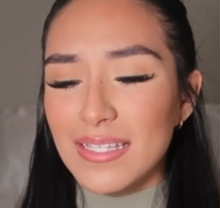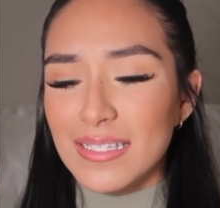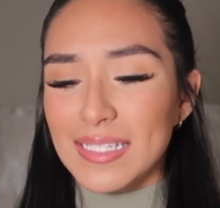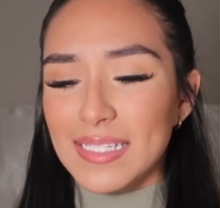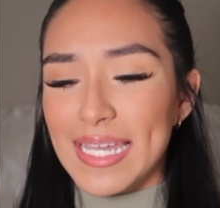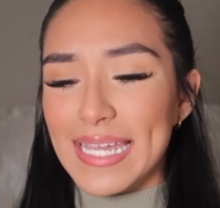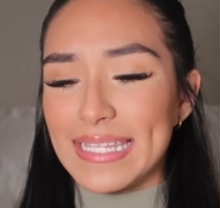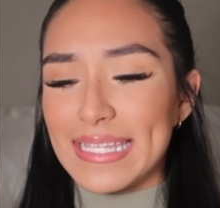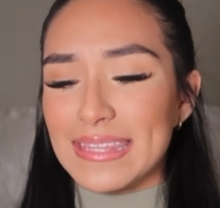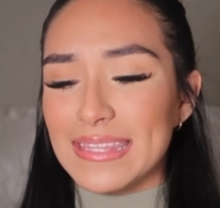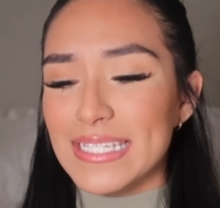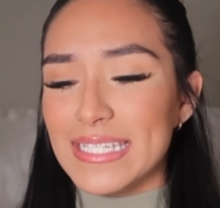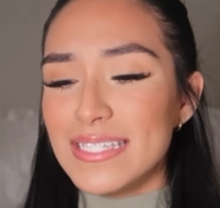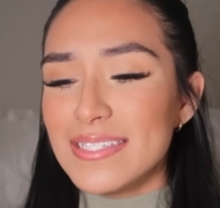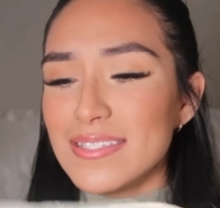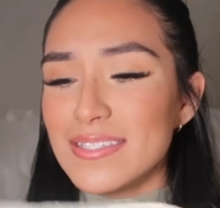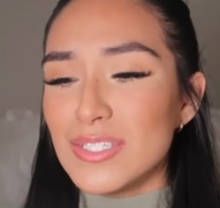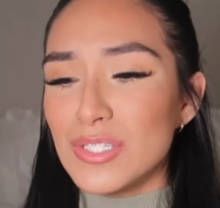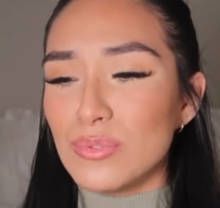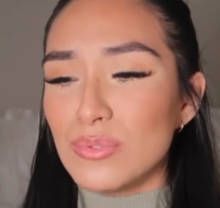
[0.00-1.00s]
Like
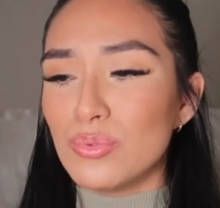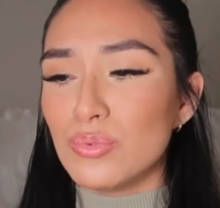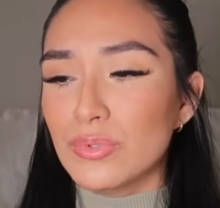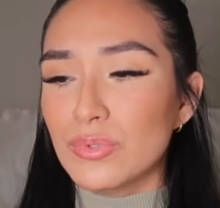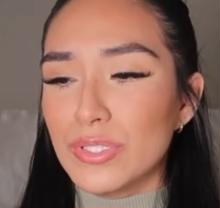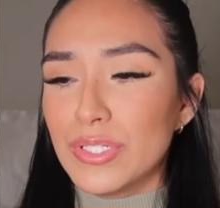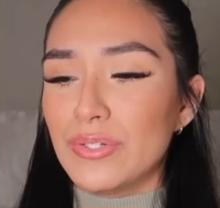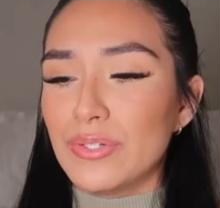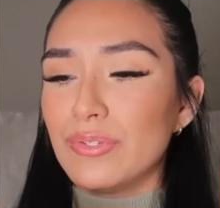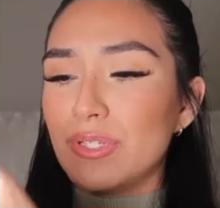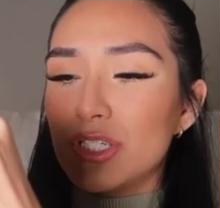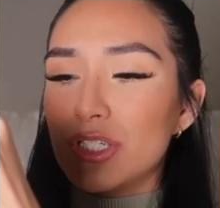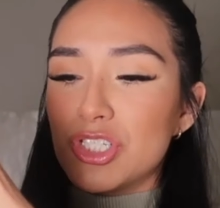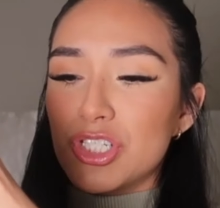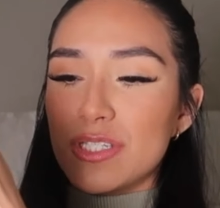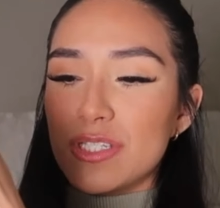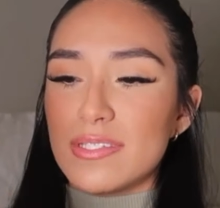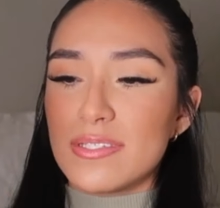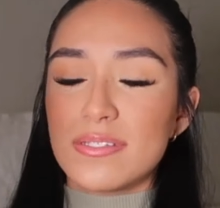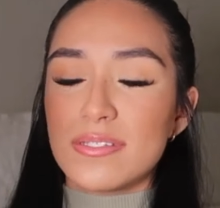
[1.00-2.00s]
this, you literally
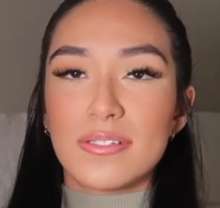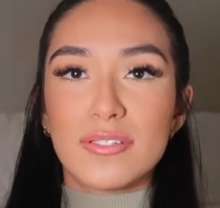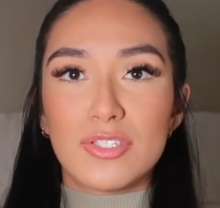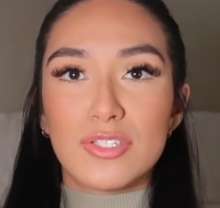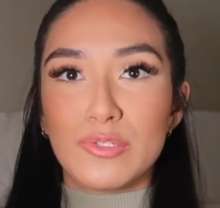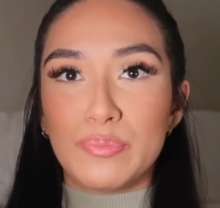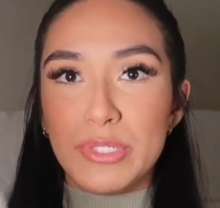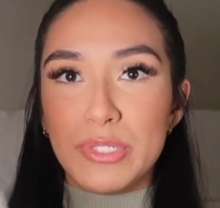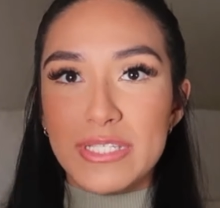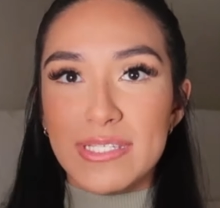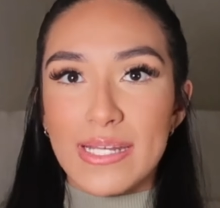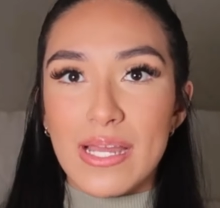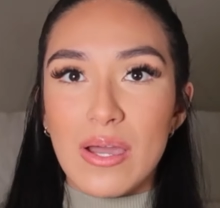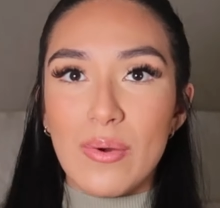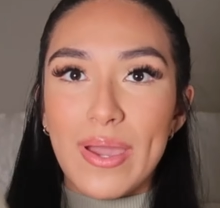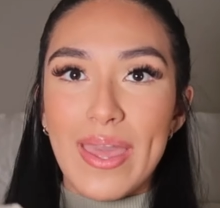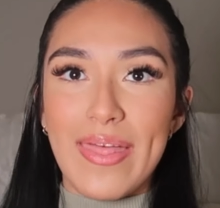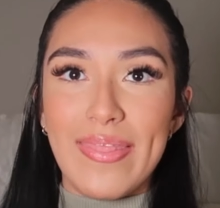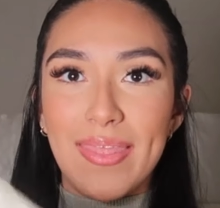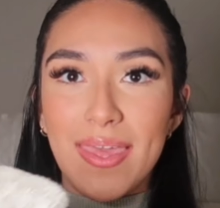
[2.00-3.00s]
just spritz it
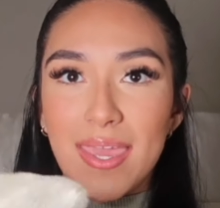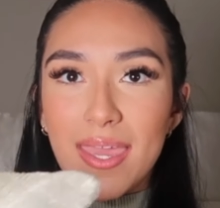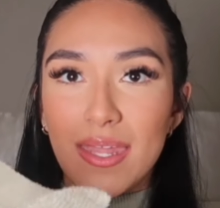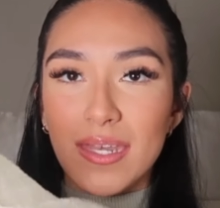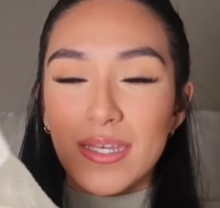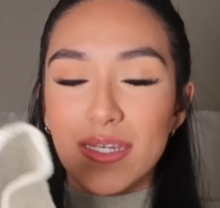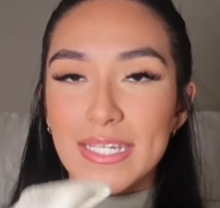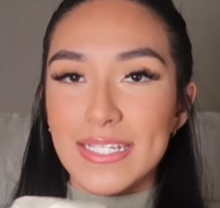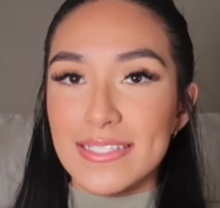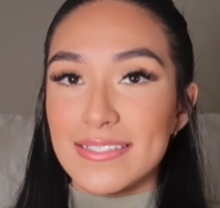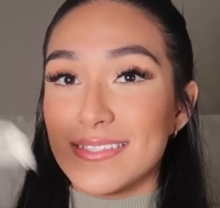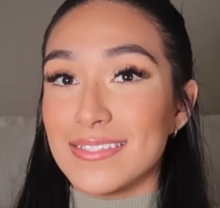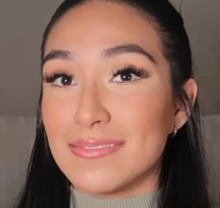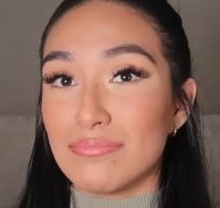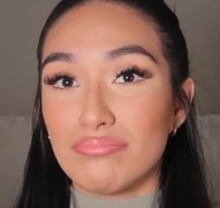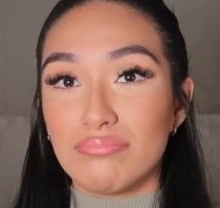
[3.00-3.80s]
out and then it's